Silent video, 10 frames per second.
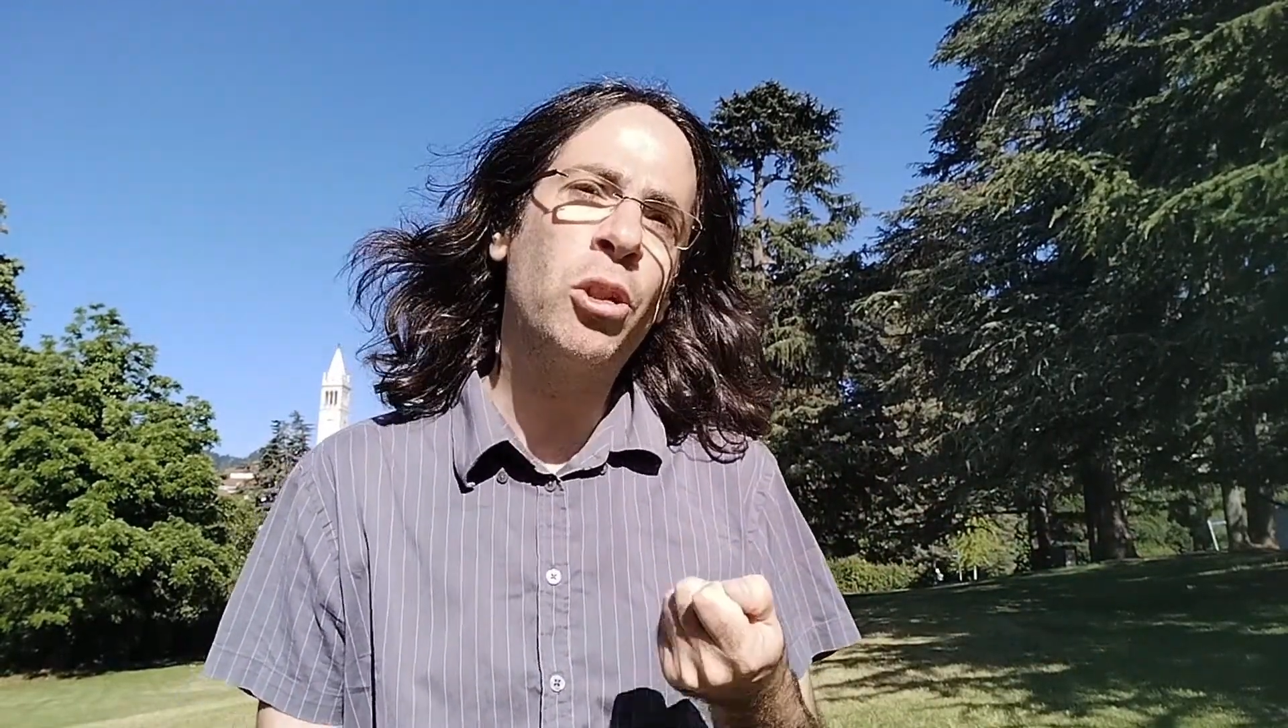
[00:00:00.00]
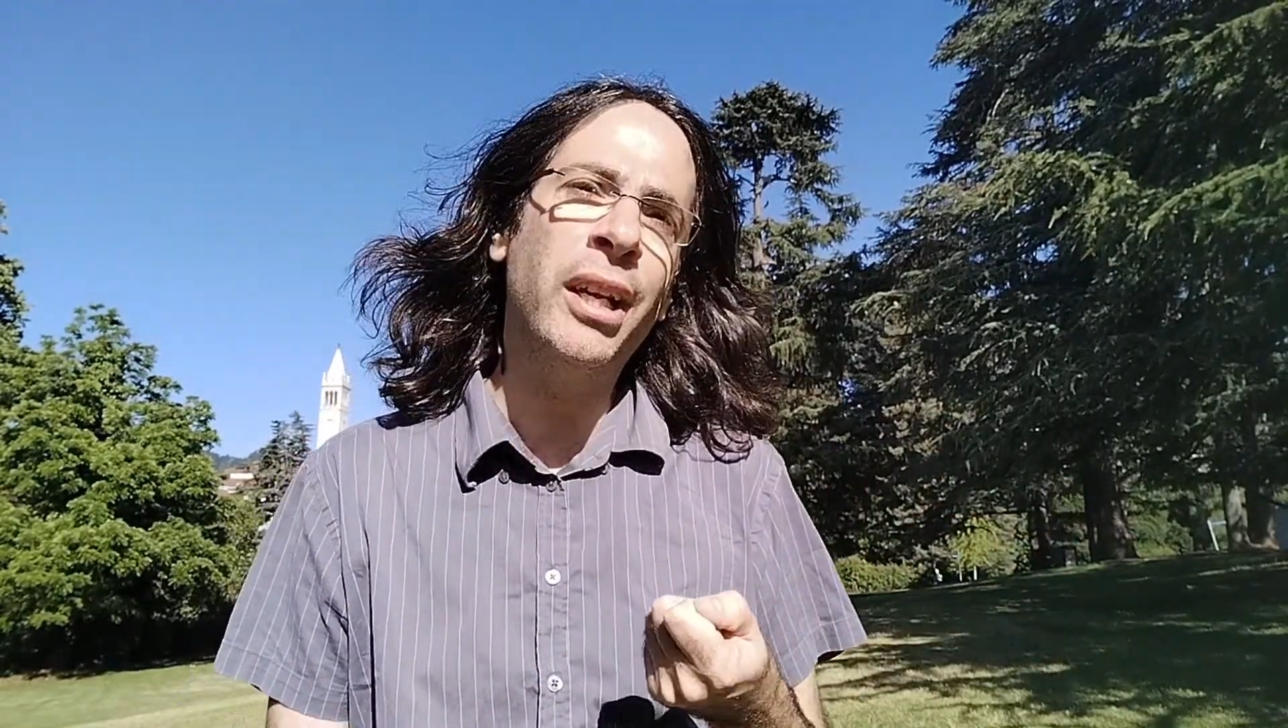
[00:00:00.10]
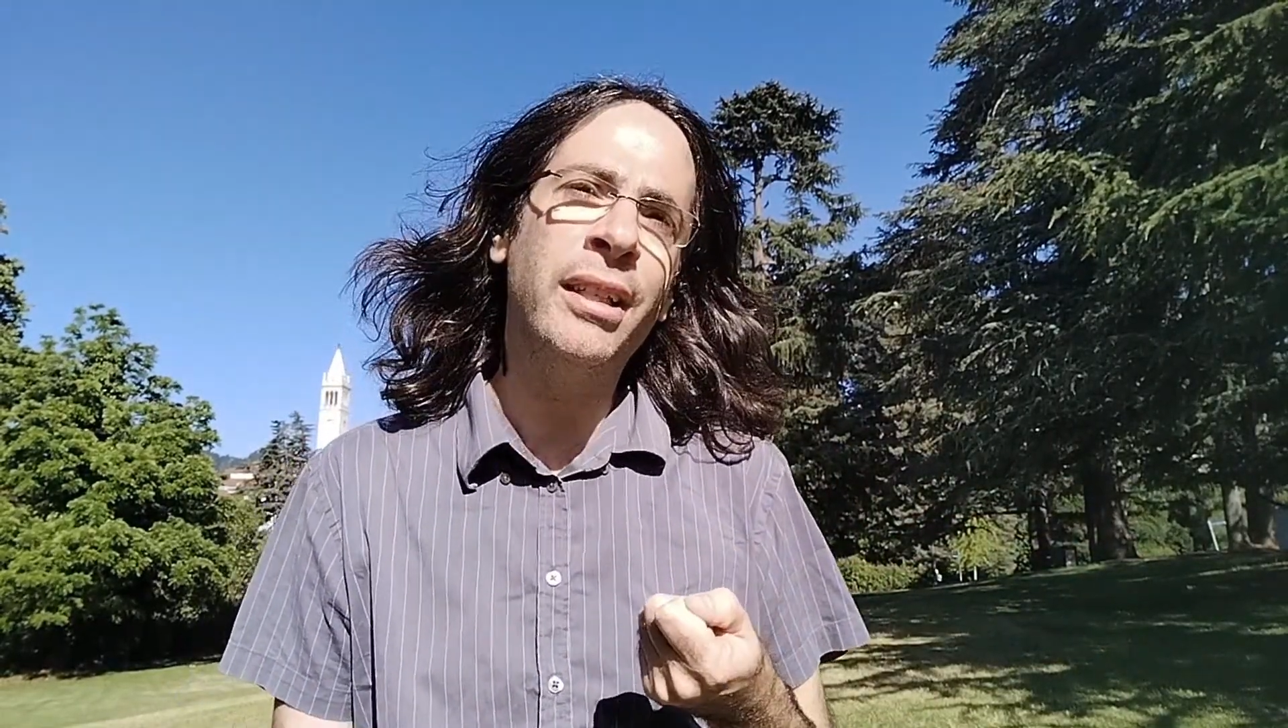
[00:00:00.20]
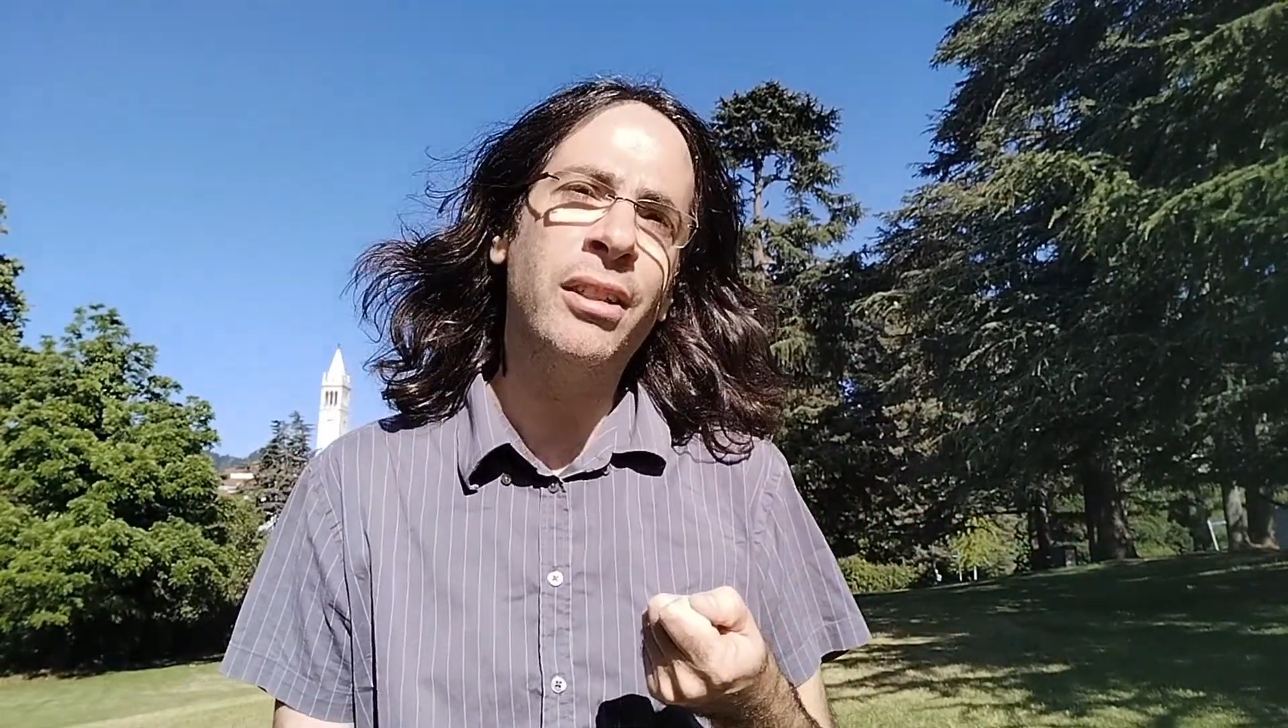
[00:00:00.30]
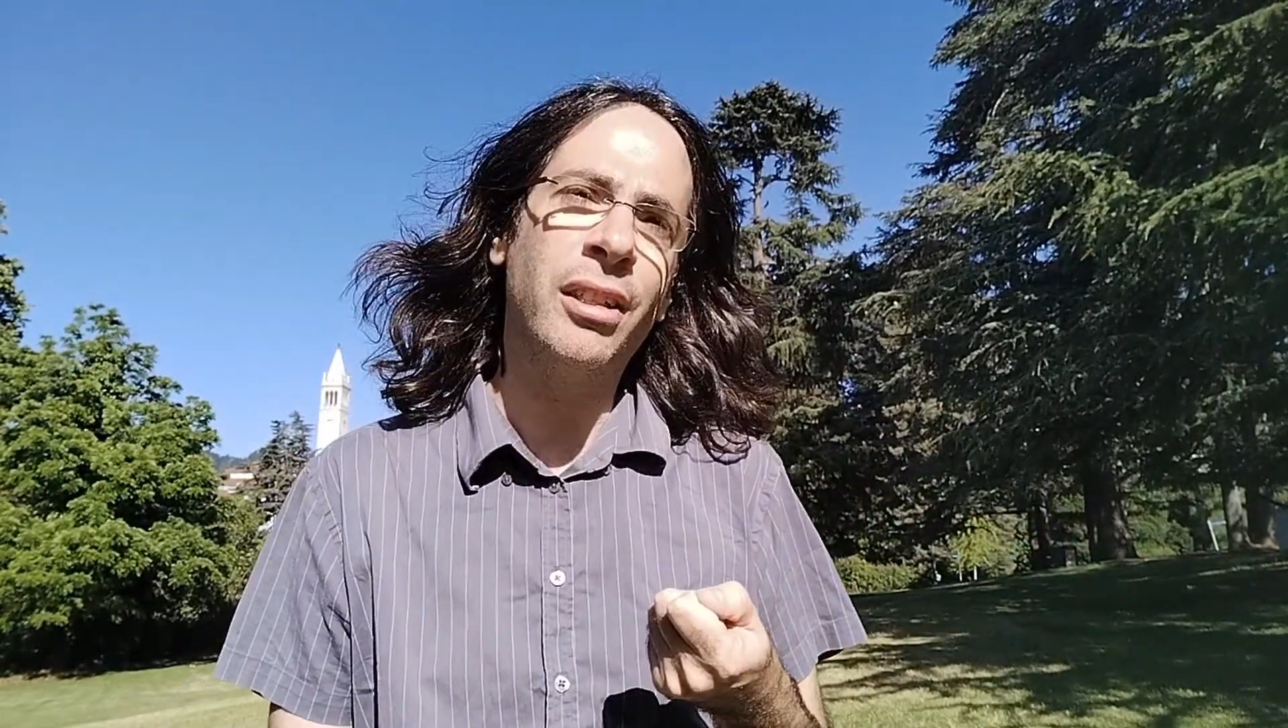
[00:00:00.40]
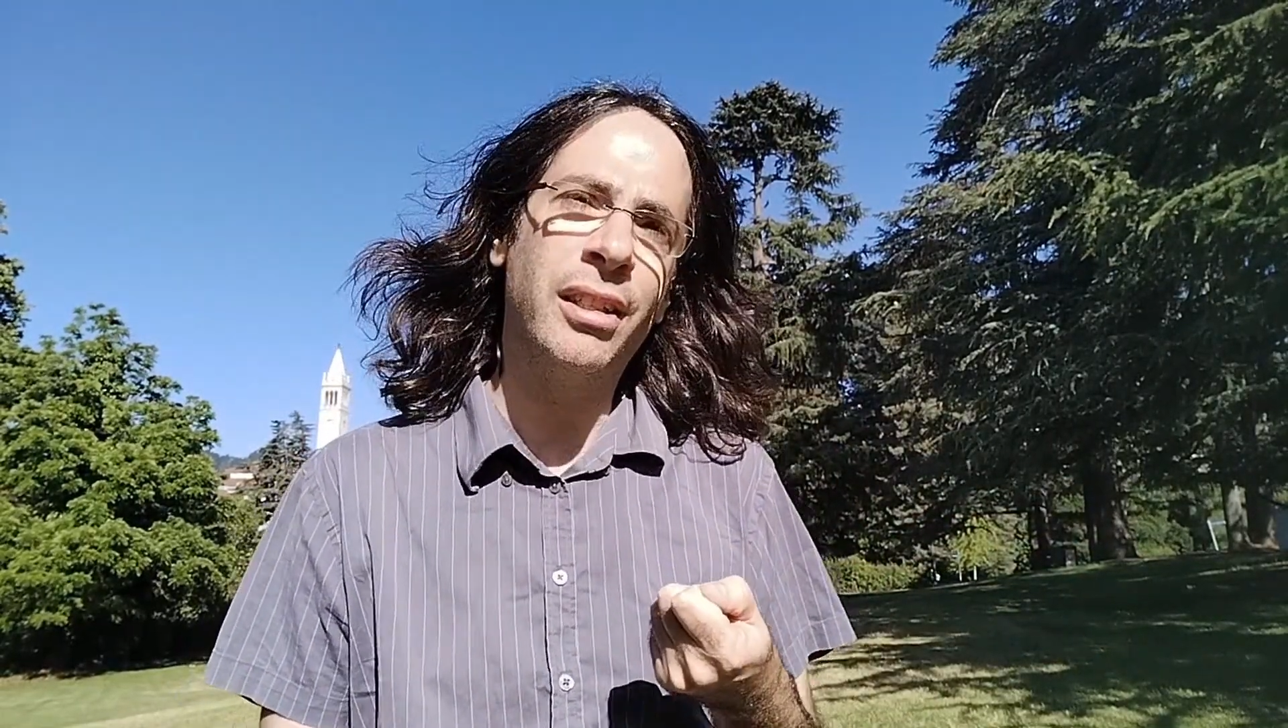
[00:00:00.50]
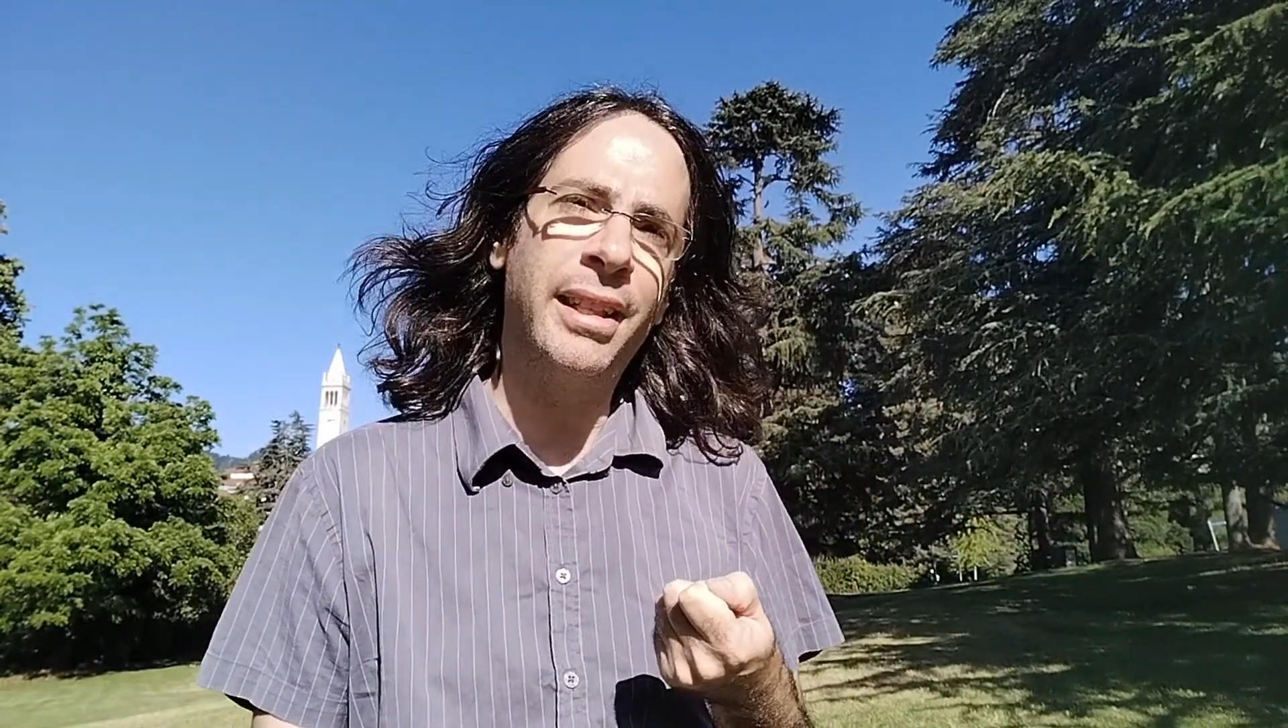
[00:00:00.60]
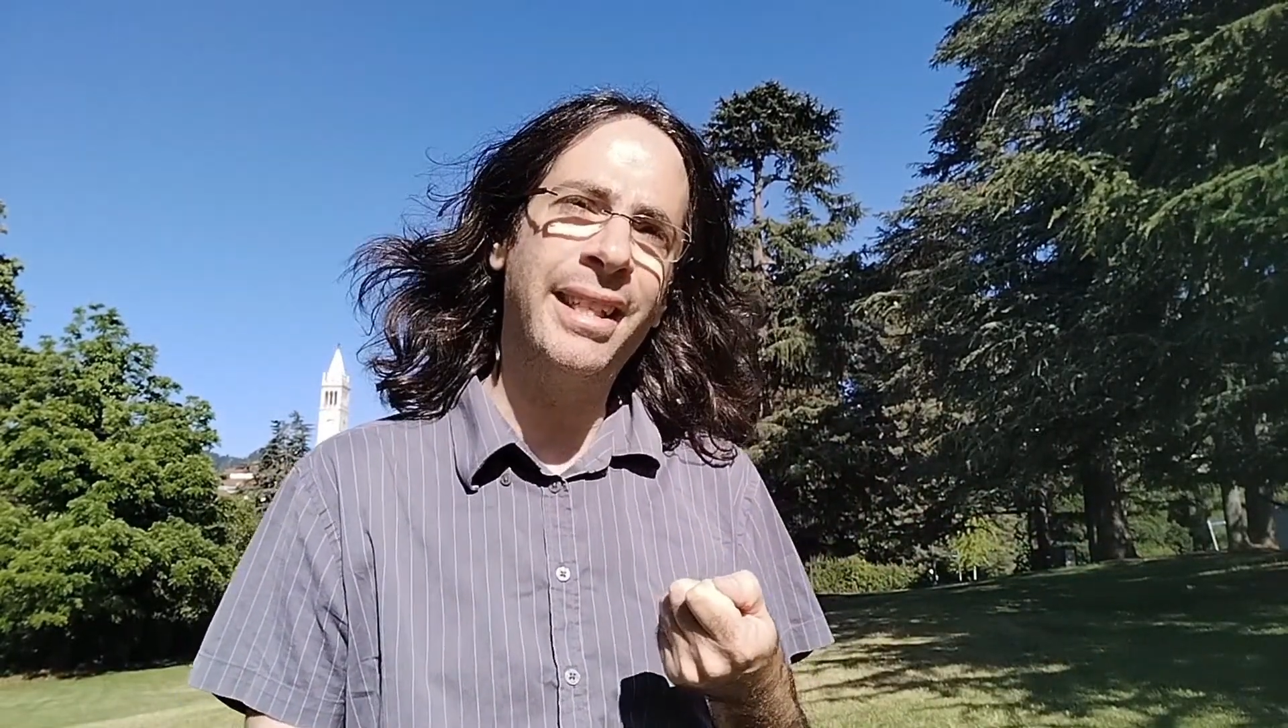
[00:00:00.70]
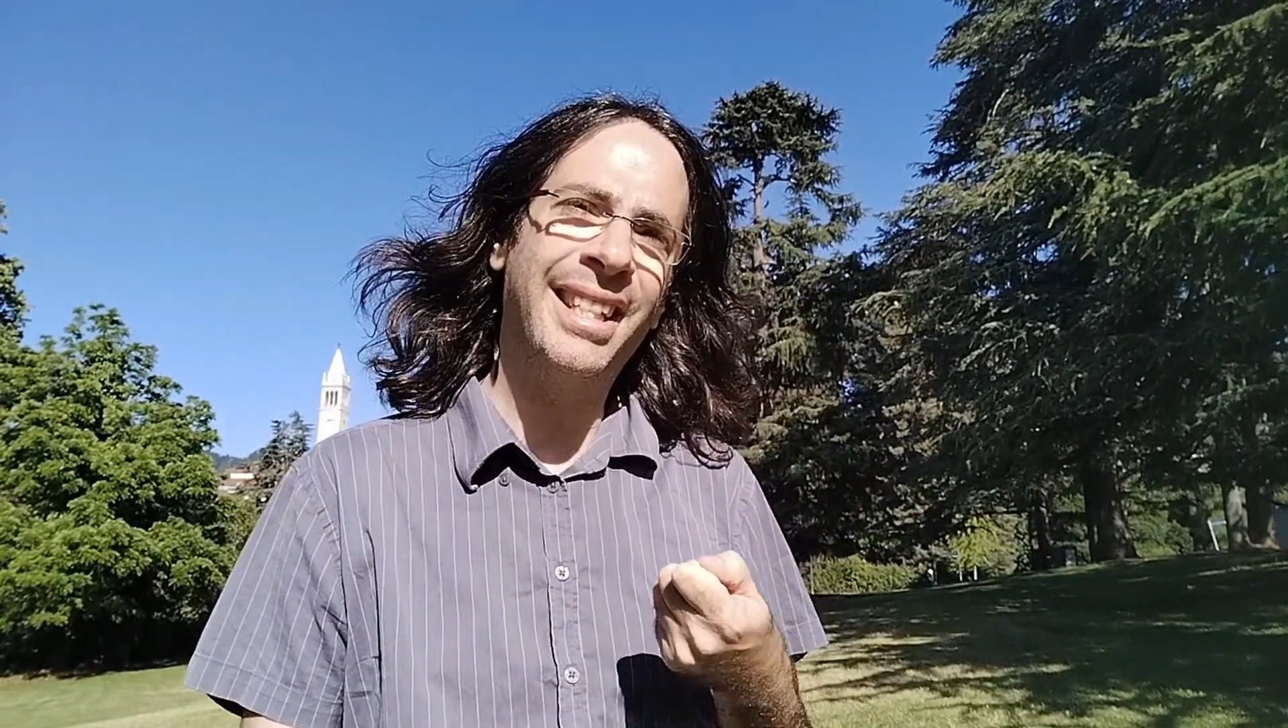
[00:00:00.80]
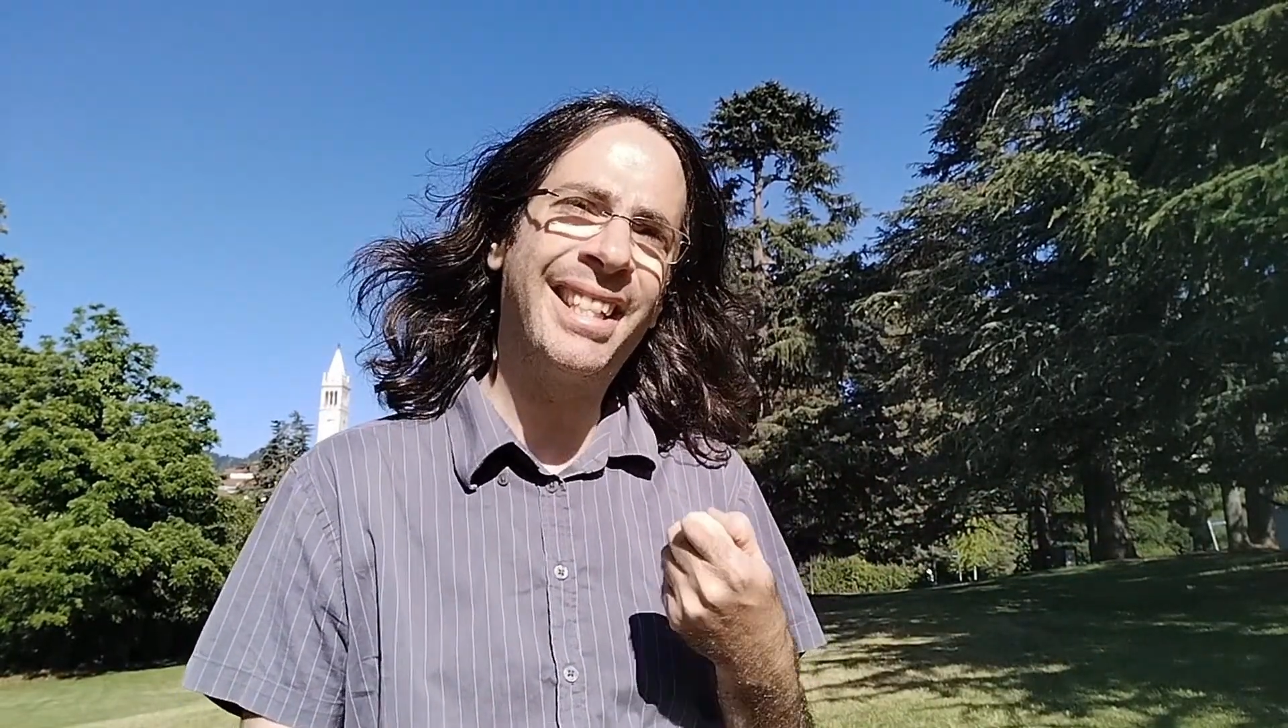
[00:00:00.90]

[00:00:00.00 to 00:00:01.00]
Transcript: change is the